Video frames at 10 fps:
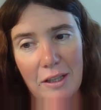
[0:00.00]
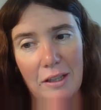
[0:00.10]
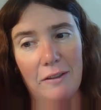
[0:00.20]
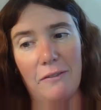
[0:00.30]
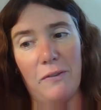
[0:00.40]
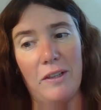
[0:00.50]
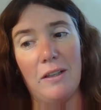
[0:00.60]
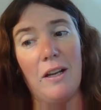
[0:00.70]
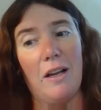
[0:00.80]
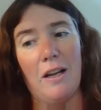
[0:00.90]
You,
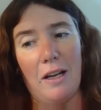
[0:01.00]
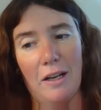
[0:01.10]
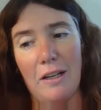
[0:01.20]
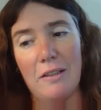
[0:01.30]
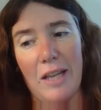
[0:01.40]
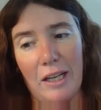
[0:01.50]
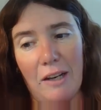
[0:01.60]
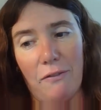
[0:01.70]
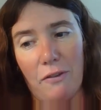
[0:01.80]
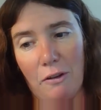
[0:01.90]
you and thank
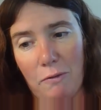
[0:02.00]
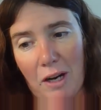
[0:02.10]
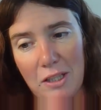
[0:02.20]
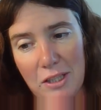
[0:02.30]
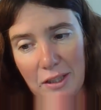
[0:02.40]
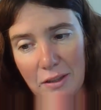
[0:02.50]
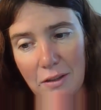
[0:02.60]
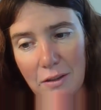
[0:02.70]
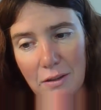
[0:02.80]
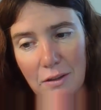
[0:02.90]
you for watching
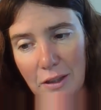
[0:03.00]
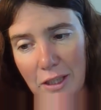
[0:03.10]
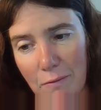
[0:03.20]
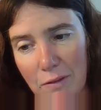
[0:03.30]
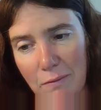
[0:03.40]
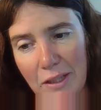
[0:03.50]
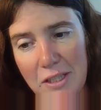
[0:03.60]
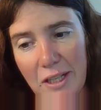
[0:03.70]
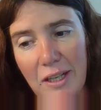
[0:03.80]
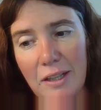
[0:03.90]
and coming to my
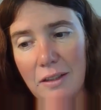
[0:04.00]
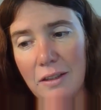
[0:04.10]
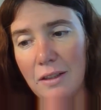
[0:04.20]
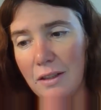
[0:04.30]
chat.